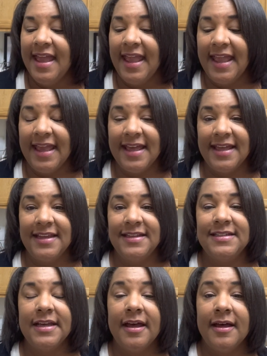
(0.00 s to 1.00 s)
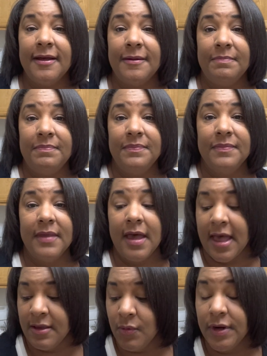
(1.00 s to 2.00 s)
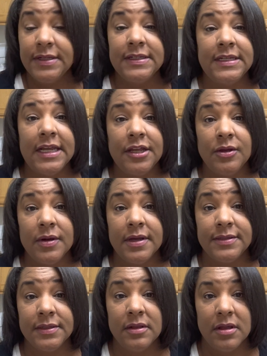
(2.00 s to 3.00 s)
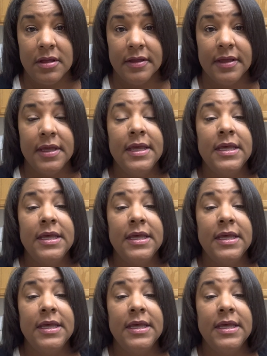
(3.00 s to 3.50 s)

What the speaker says: And I wanted to take you guys along